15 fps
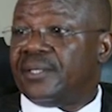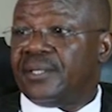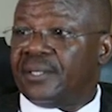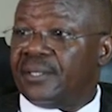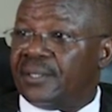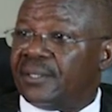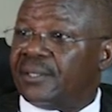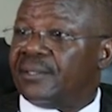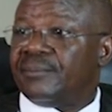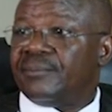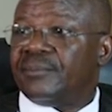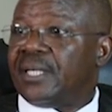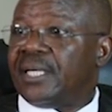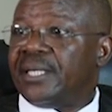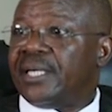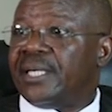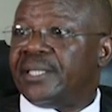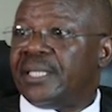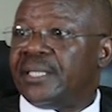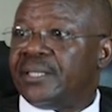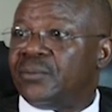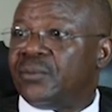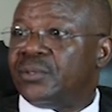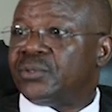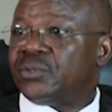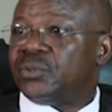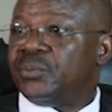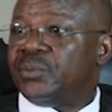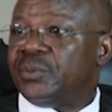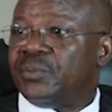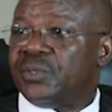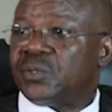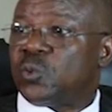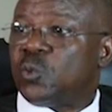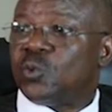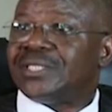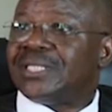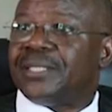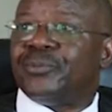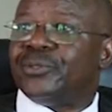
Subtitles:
I don't want to be misquoted,